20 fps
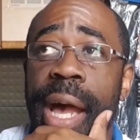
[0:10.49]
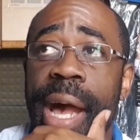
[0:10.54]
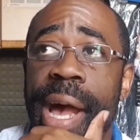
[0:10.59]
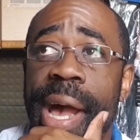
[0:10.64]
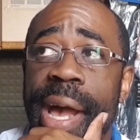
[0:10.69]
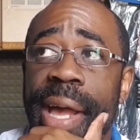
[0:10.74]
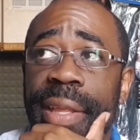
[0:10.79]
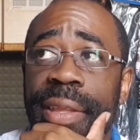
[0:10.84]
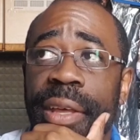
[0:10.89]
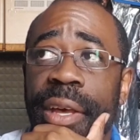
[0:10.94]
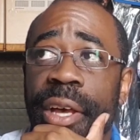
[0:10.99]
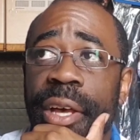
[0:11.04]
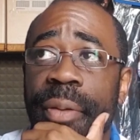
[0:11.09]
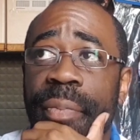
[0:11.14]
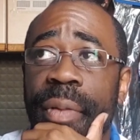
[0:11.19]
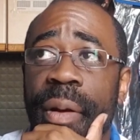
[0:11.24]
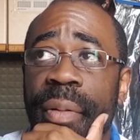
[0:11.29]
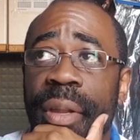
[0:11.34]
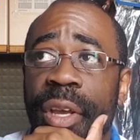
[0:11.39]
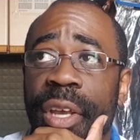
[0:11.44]
And
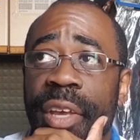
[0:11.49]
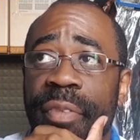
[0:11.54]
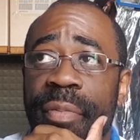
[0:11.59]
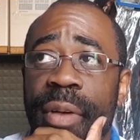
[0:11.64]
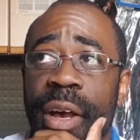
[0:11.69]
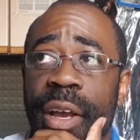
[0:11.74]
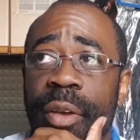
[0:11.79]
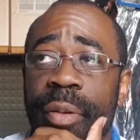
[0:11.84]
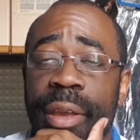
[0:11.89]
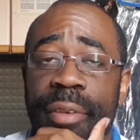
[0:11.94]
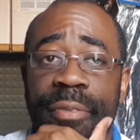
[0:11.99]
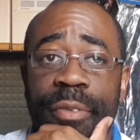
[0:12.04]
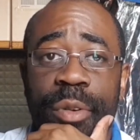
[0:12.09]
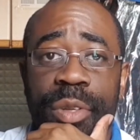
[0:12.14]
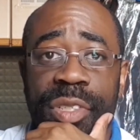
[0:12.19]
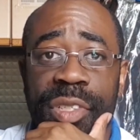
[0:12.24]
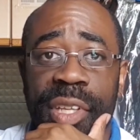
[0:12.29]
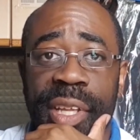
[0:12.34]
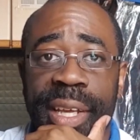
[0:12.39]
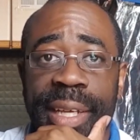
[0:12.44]
I'm going to give my quick
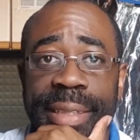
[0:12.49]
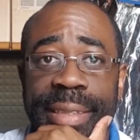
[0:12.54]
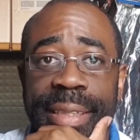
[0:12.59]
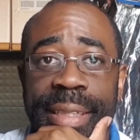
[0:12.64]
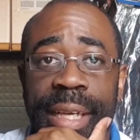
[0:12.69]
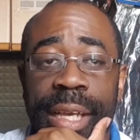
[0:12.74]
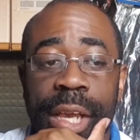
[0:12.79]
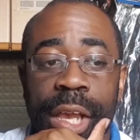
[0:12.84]
thoughts on it.